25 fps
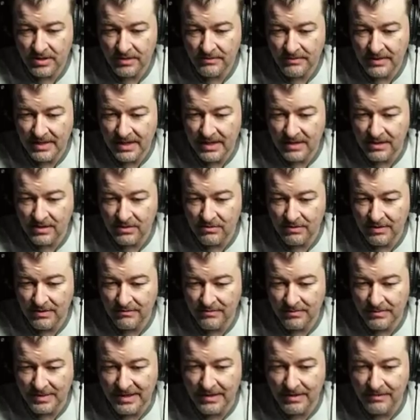yeah, you have to
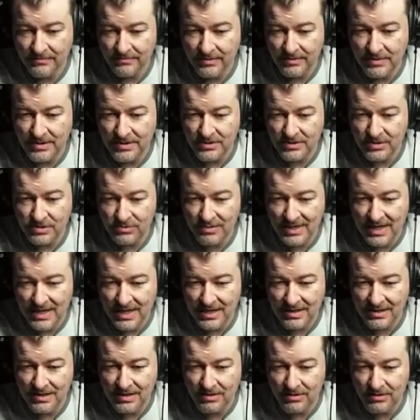be careful because you
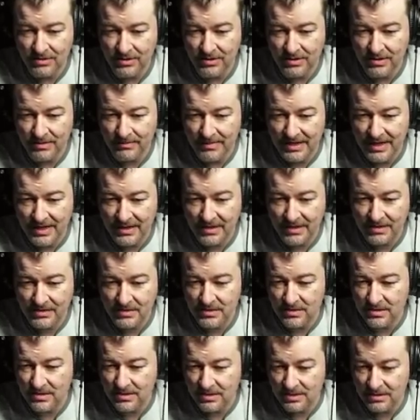can kill your companions.
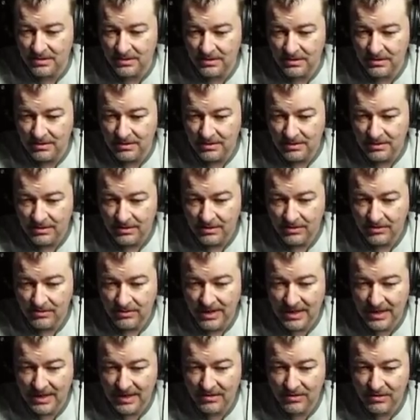You
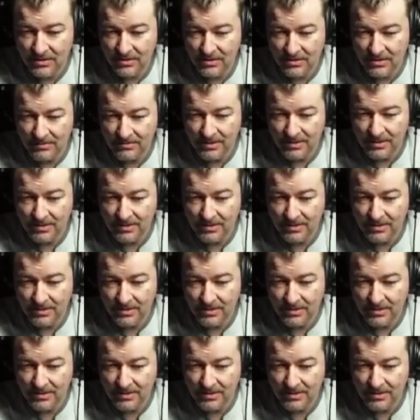can hurt them.